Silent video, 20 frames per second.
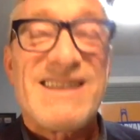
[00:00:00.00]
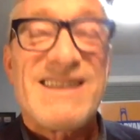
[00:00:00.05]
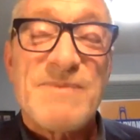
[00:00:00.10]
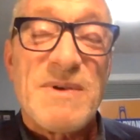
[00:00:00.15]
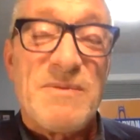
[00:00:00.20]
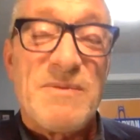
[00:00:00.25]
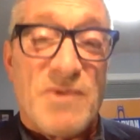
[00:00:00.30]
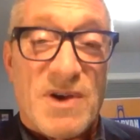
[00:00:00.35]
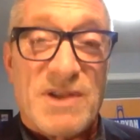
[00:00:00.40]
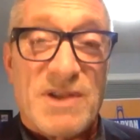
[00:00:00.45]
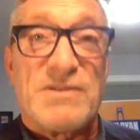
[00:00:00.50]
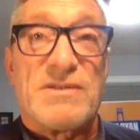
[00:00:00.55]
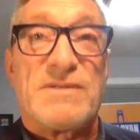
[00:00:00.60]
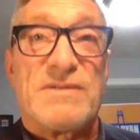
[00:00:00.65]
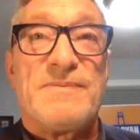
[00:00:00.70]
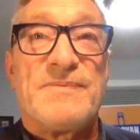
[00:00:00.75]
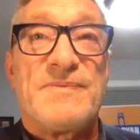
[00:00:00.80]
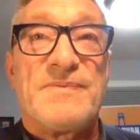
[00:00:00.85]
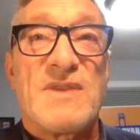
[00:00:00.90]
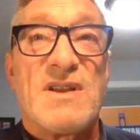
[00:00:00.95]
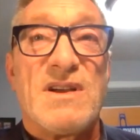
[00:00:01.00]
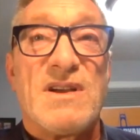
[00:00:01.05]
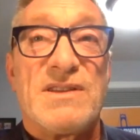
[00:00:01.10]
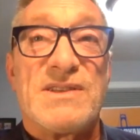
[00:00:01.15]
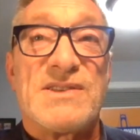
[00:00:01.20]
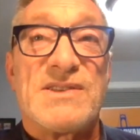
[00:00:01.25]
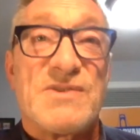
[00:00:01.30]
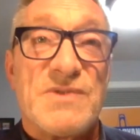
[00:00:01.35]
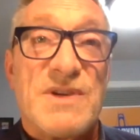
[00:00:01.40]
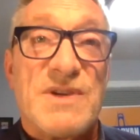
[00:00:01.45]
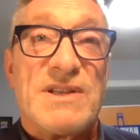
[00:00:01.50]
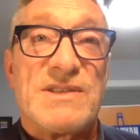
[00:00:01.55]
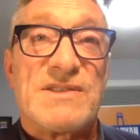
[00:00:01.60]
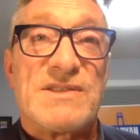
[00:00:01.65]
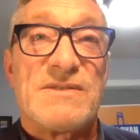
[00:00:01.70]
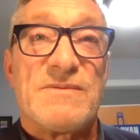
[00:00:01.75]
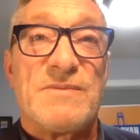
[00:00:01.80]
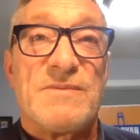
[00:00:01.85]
my brother on the streets